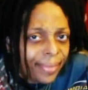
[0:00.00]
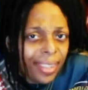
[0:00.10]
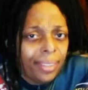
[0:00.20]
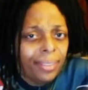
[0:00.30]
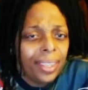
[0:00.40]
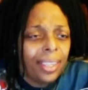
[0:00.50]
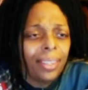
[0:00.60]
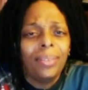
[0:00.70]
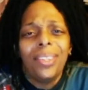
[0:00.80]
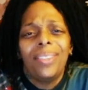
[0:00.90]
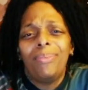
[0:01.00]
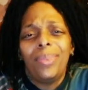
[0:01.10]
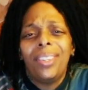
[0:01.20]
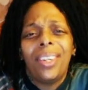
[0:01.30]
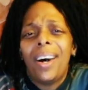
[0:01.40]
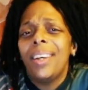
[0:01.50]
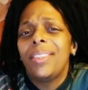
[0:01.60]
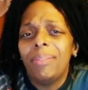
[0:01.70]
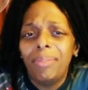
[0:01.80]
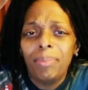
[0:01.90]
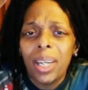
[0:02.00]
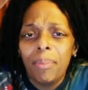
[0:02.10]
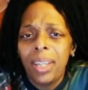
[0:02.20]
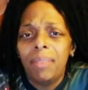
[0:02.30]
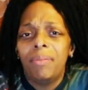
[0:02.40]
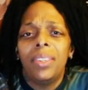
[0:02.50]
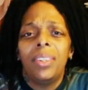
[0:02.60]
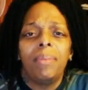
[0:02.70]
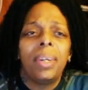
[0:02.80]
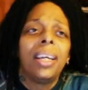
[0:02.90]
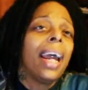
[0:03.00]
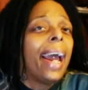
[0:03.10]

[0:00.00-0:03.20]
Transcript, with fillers: you know, like, what's what's the odds of him coming and visiting me?